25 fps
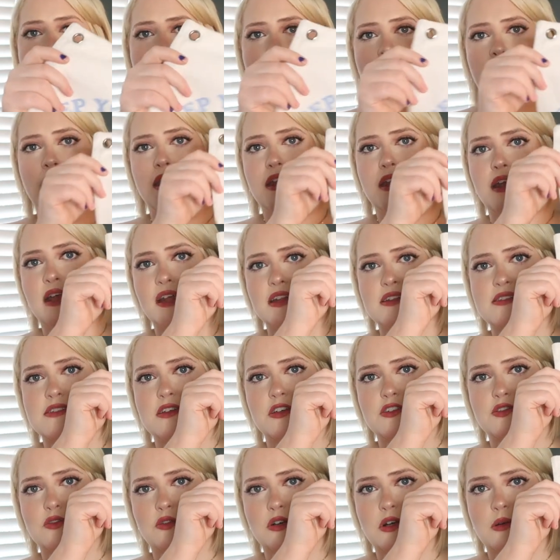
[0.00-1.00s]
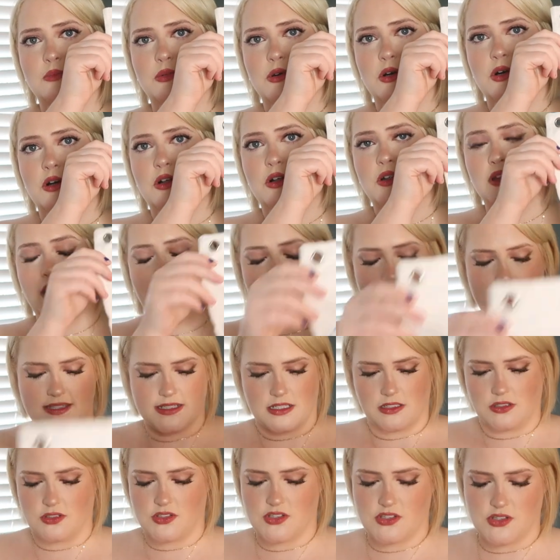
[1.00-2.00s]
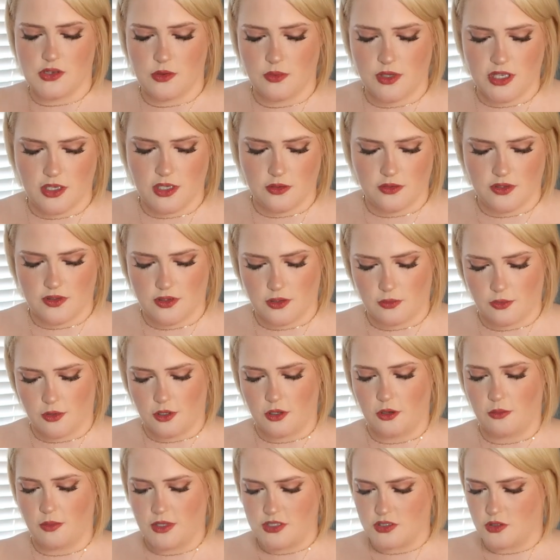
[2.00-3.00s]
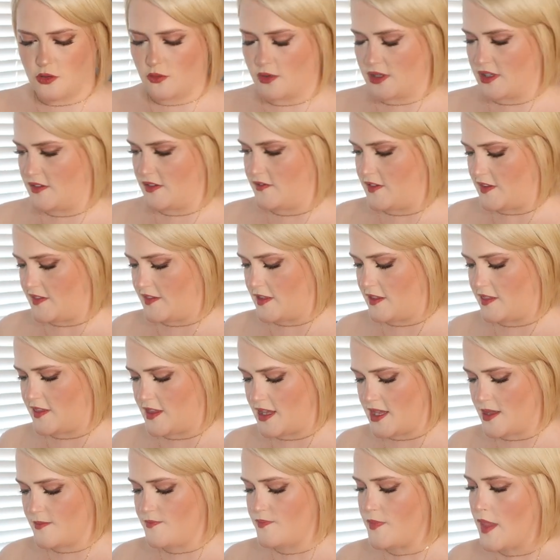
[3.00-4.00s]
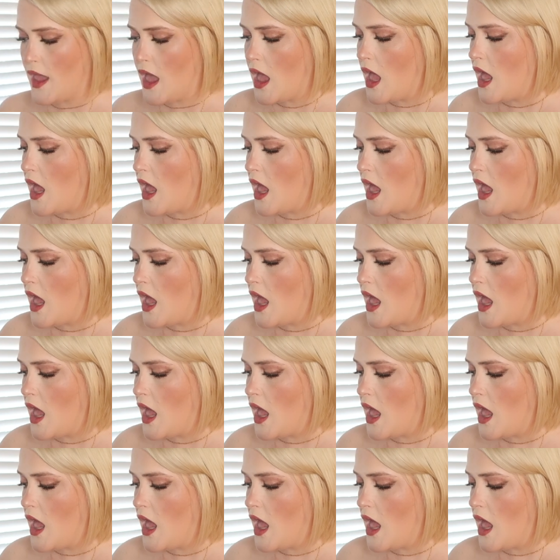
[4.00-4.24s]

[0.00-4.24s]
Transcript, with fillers: but it's adorable and it's gonna look so cute in their room and totally fit the theme.